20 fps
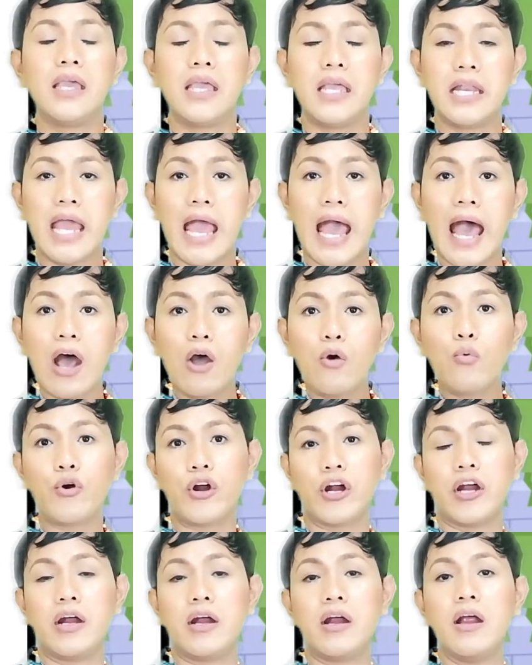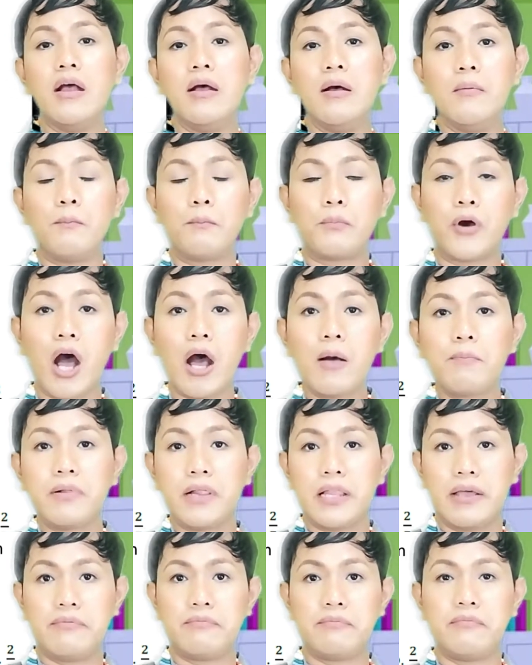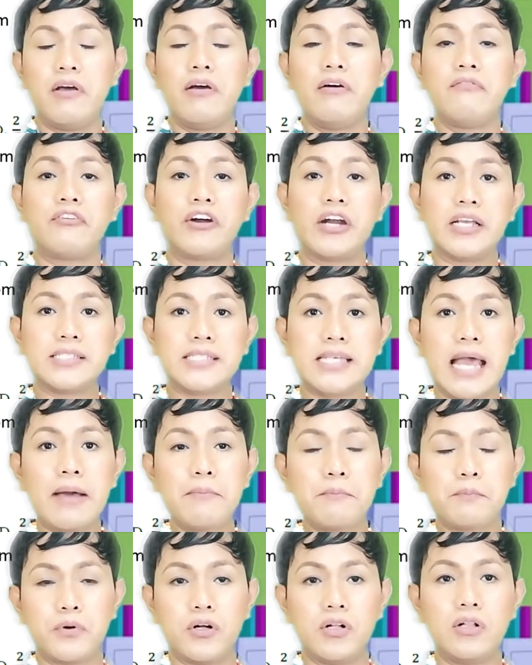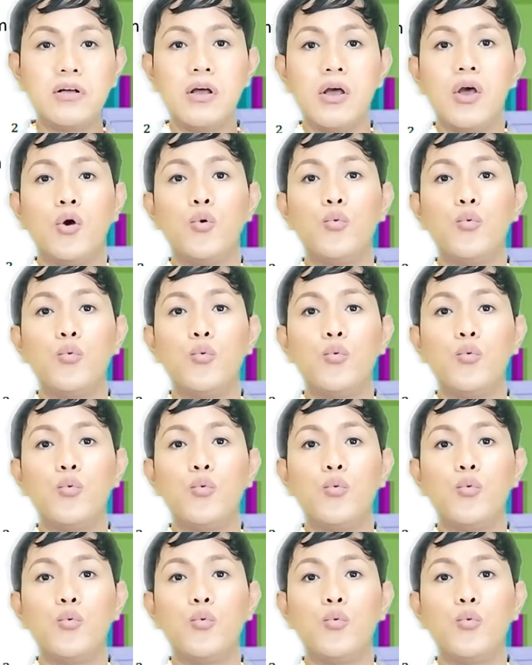In our problem, for example,